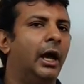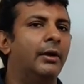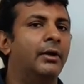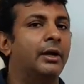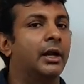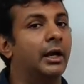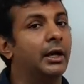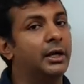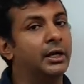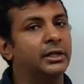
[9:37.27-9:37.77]

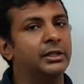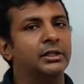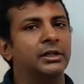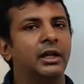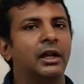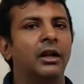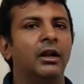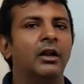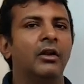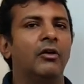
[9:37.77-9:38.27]

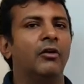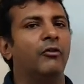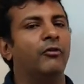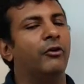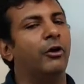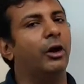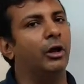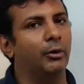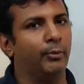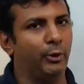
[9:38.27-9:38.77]
traditional
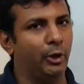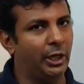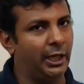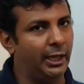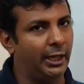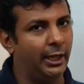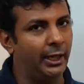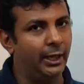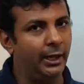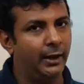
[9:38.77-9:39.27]

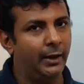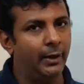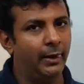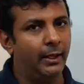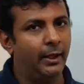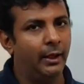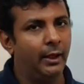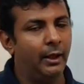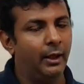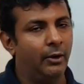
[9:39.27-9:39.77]
formulae.
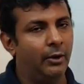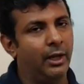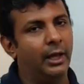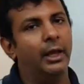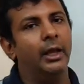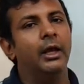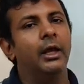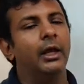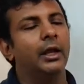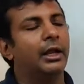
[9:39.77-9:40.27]

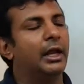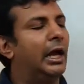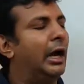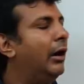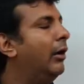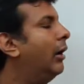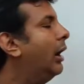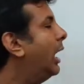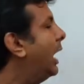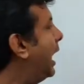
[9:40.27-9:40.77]
Okay.
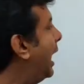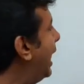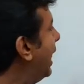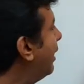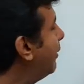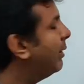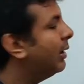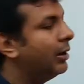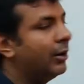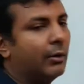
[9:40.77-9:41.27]
Now I
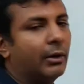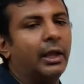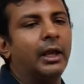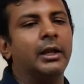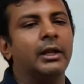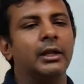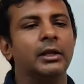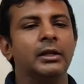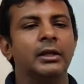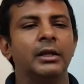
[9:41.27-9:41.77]
will look at
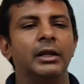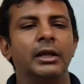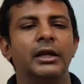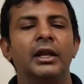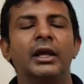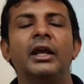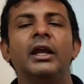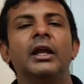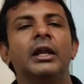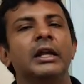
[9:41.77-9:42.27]
it in
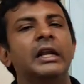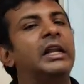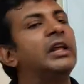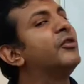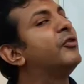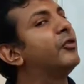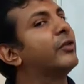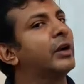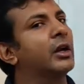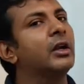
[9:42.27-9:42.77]
a
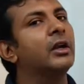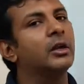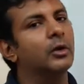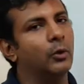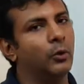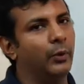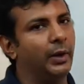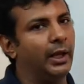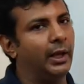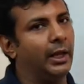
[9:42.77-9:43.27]
different
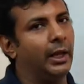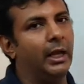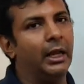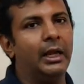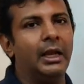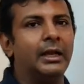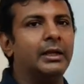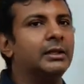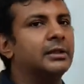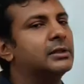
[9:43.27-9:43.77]
way.
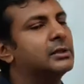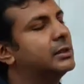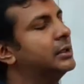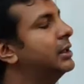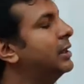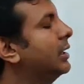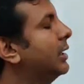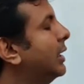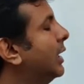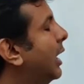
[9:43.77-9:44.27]
Let us
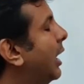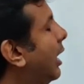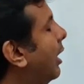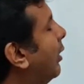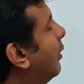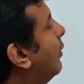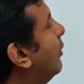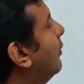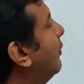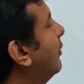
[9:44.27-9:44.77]
see
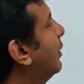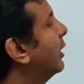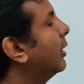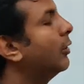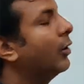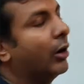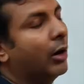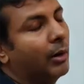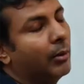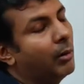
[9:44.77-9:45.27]
how we
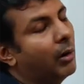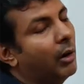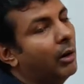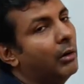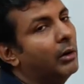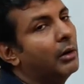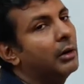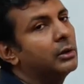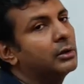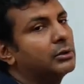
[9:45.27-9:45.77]
go
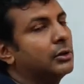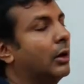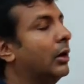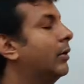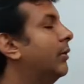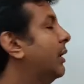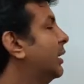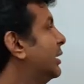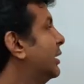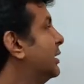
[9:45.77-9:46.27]
about
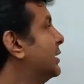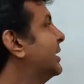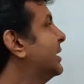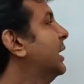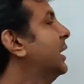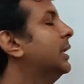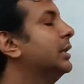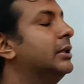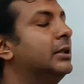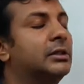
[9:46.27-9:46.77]
solving this.
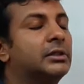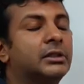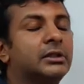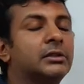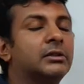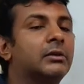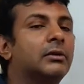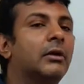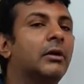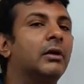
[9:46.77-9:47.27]
This
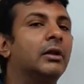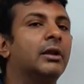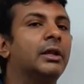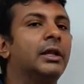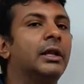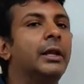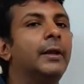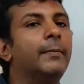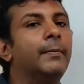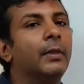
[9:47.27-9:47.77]
is called
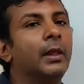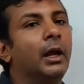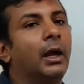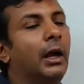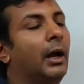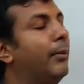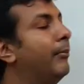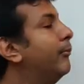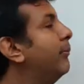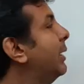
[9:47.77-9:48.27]
the
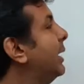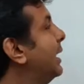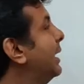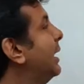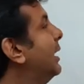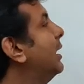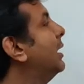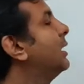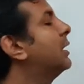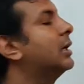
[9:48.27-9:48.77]

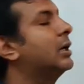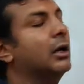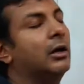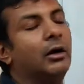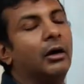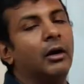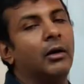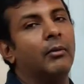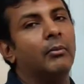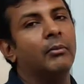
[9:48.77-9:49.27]
middle
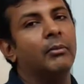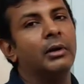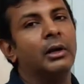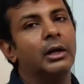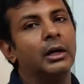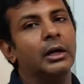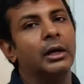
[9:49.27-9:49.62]
term